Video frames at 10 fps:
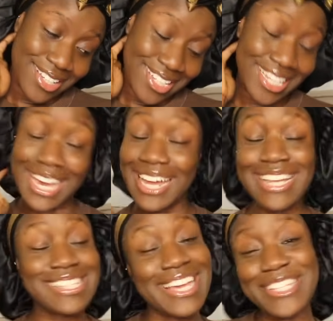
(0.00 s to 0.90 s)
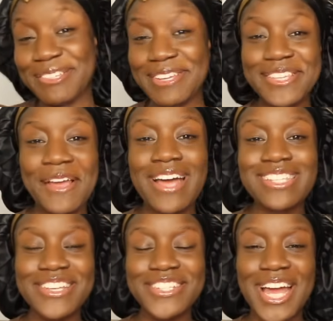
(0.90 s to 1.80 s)
yeah, let's get into it. So as
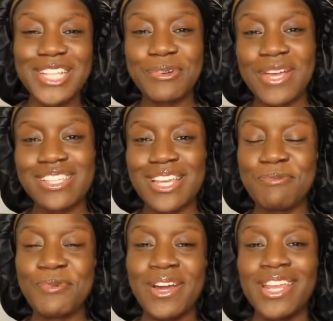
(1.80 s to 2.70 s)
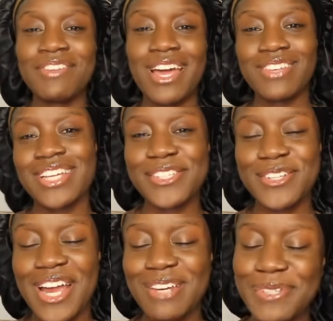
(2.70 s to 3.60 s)
I usually and always say, number one, if you haven't yet
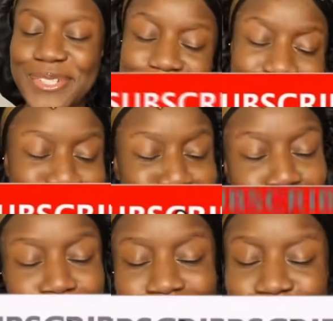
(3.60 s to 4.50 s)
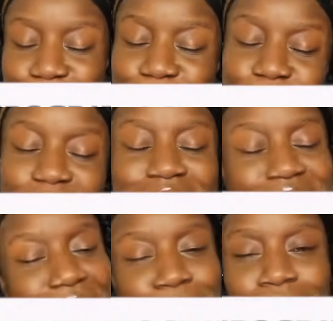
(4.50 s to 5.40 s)
subscribed, be sure to subscribe and definitely join the
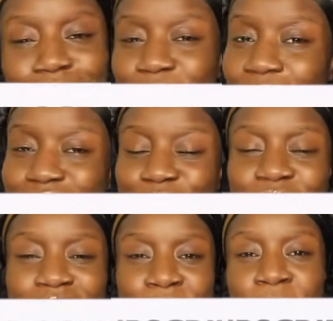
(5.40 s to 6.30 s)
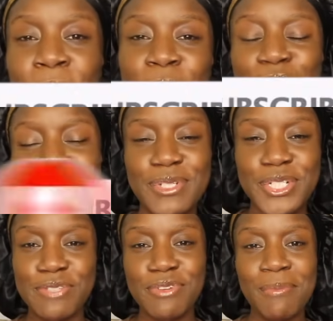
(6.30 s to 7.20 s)
family. You guys already know. Also be sure
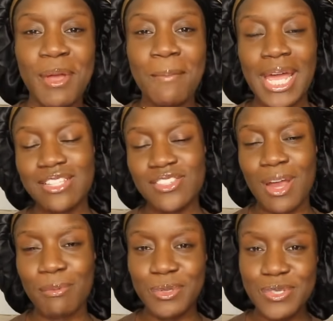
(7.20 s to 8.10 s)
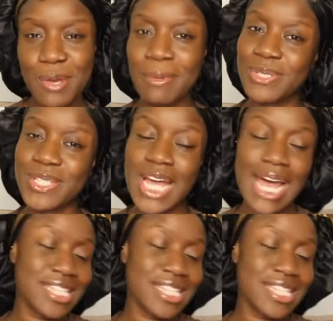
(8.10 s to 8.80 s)
to follow me on my Instagram and also on my Twitter at